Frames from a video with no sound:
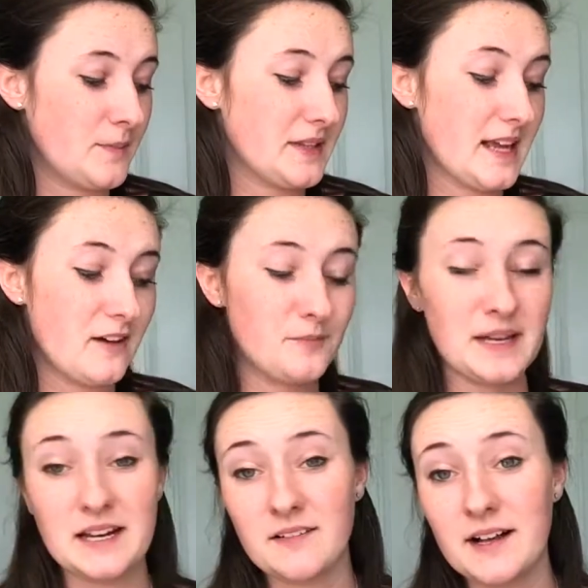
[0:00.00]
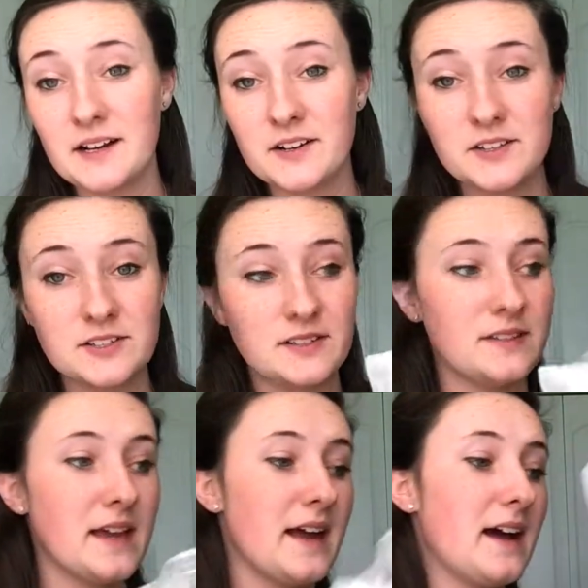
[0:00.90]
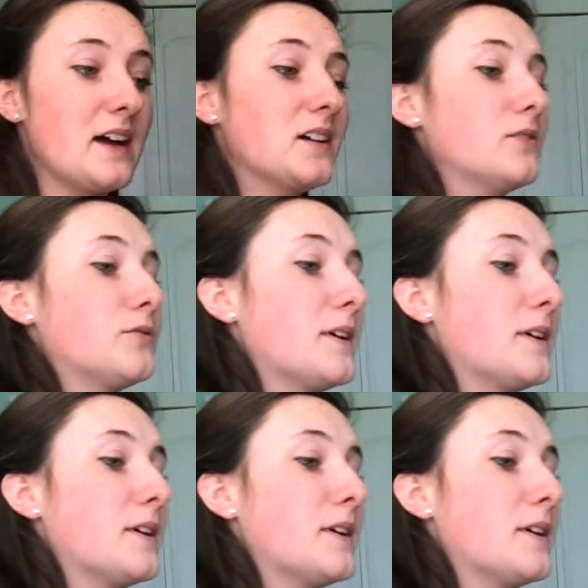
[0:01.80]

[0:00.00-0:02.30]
But they have panty liners, they have